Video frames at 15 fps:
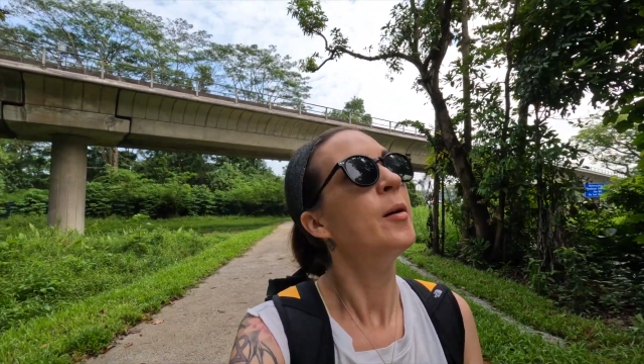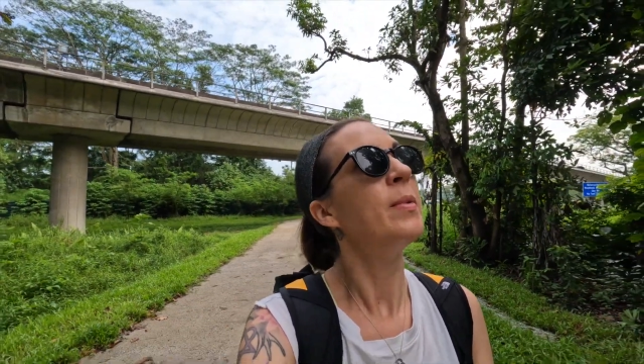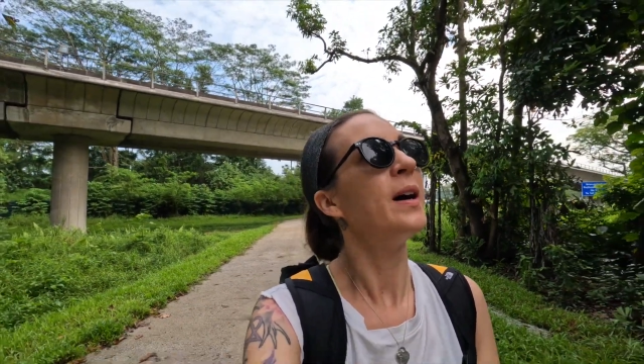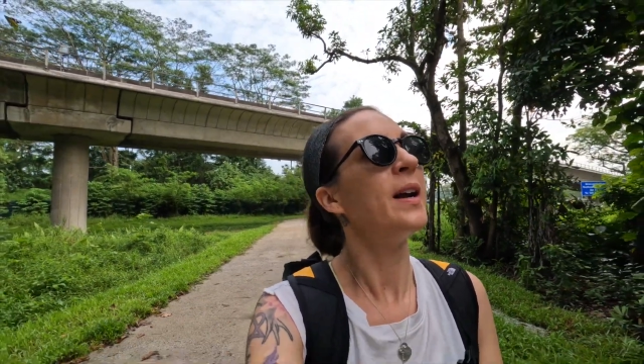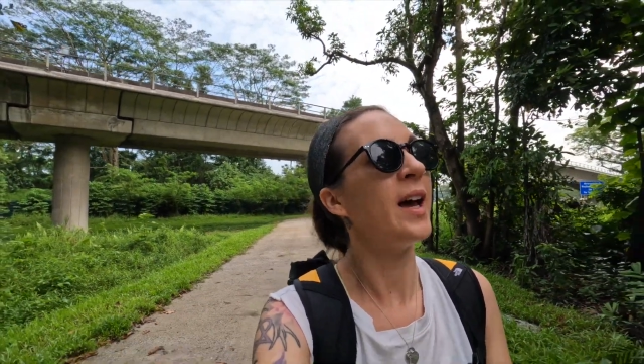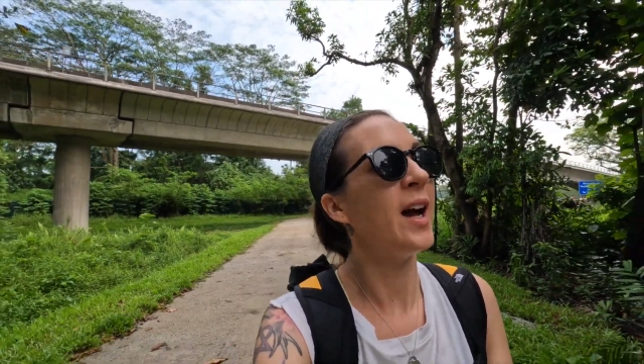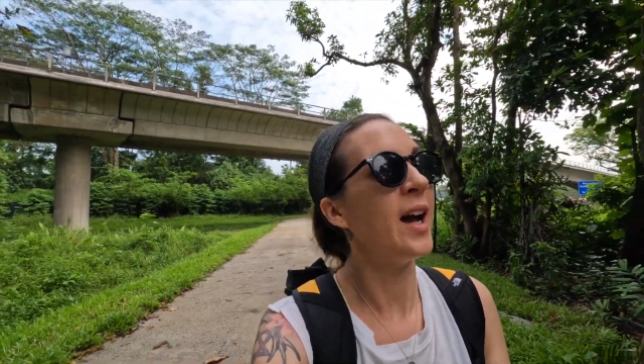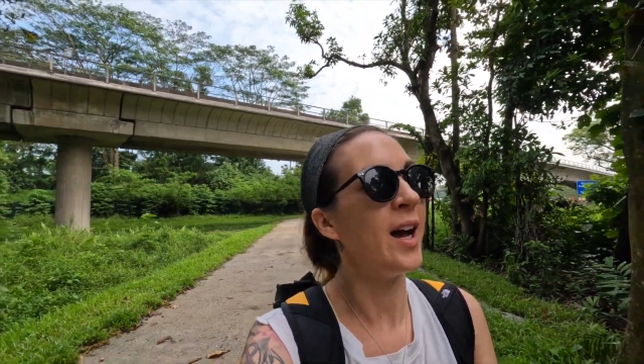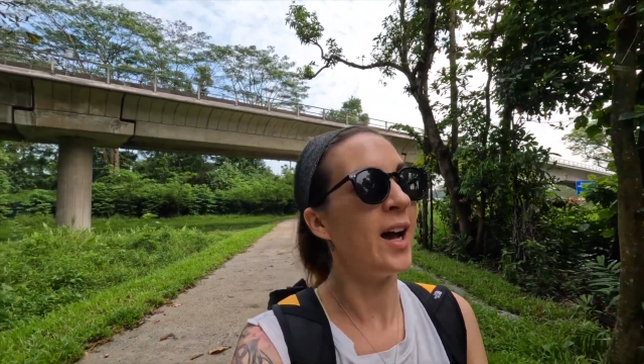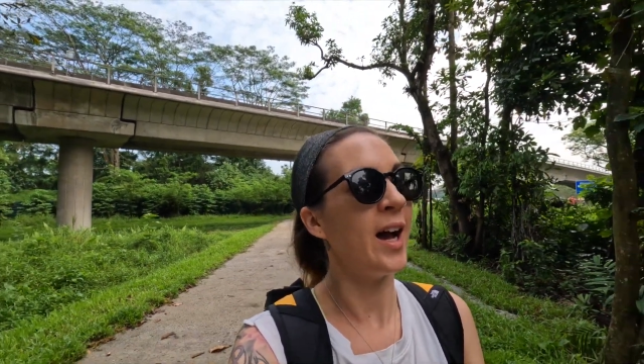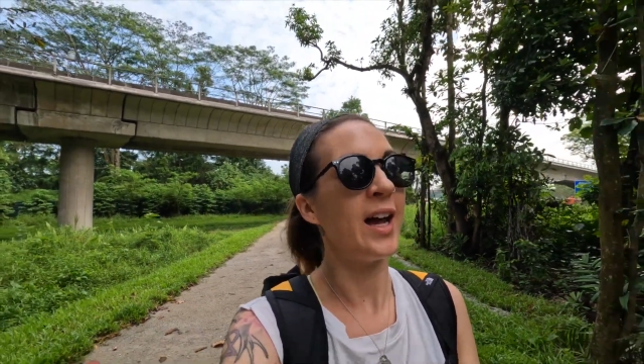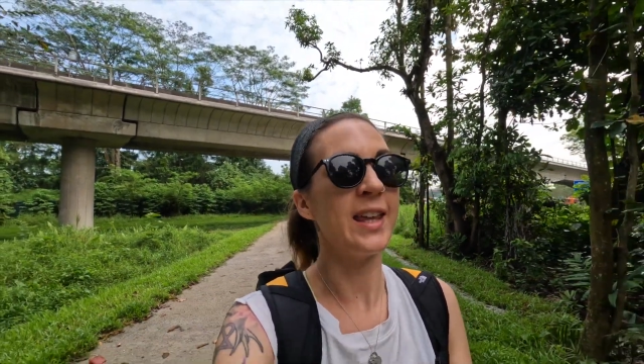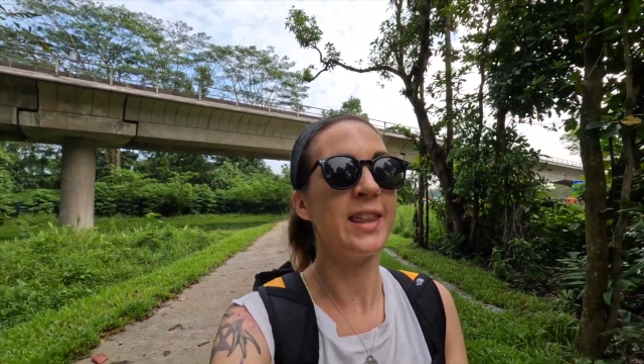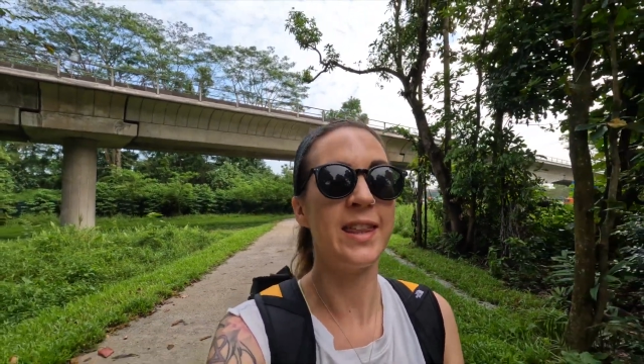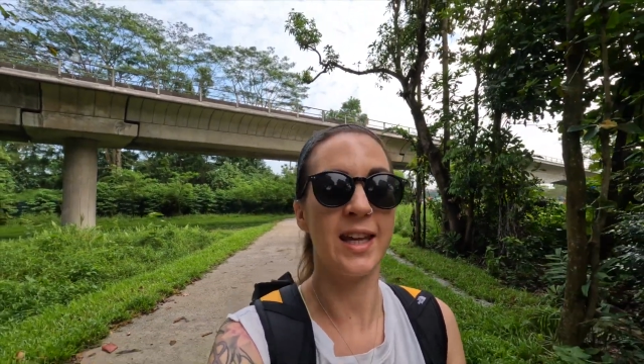But
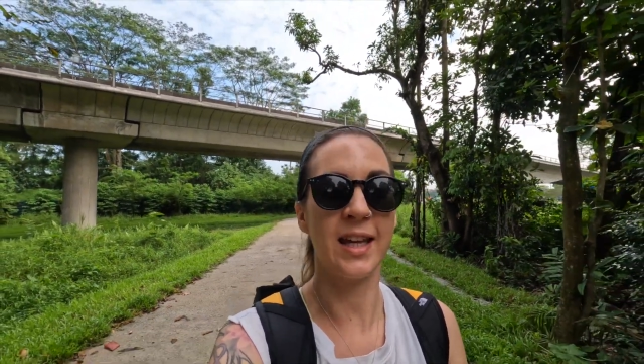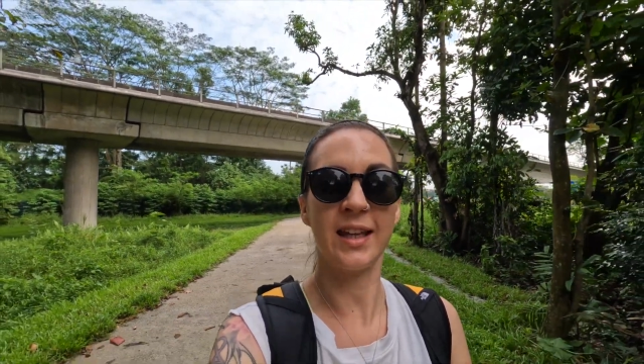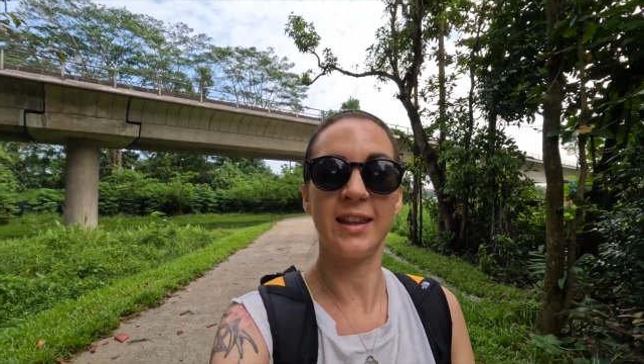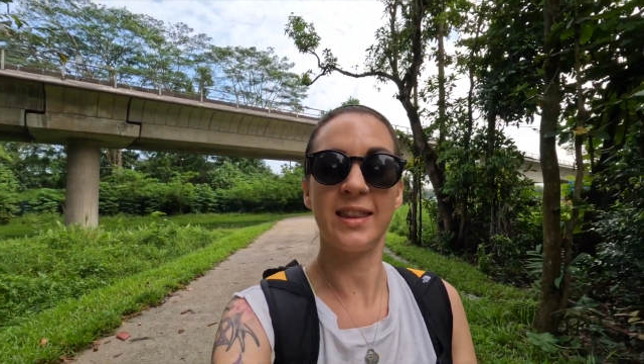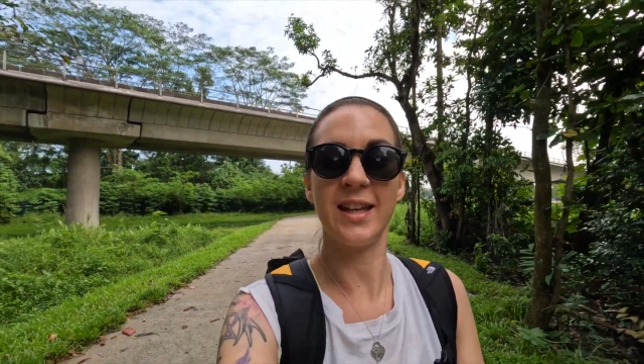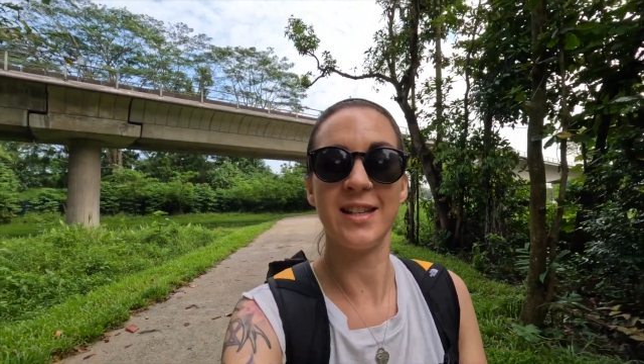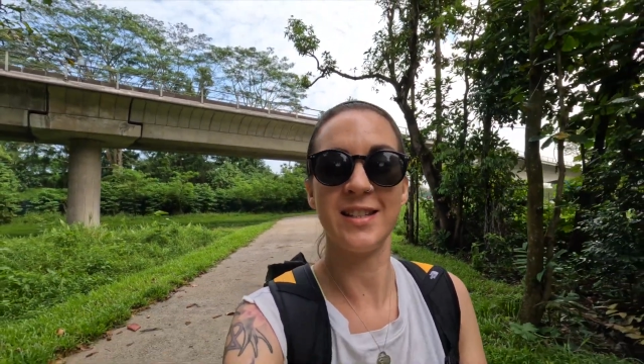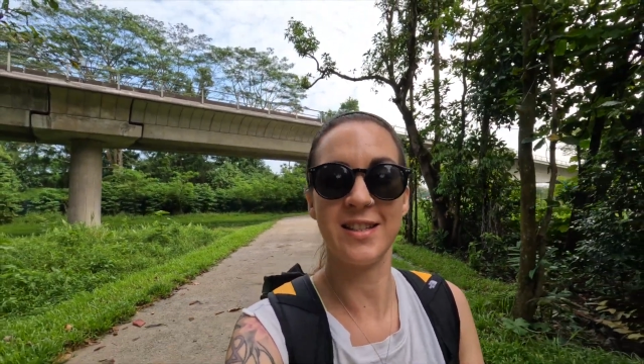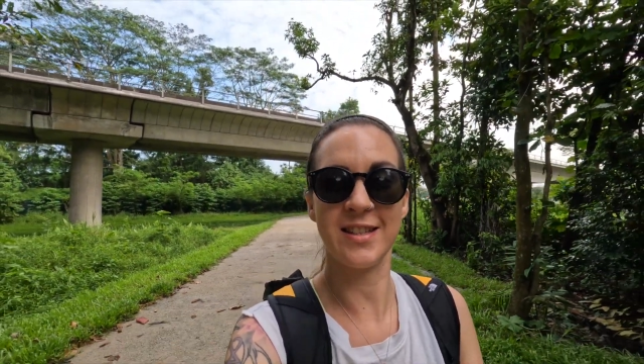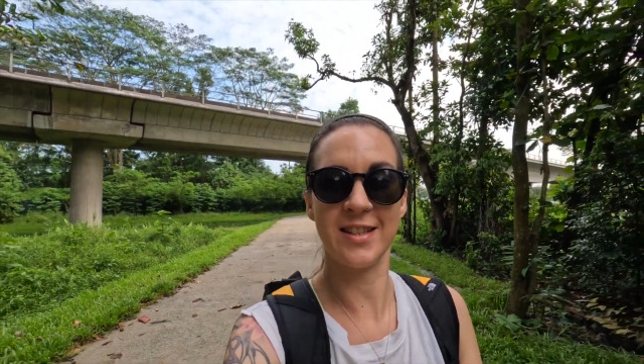I think things are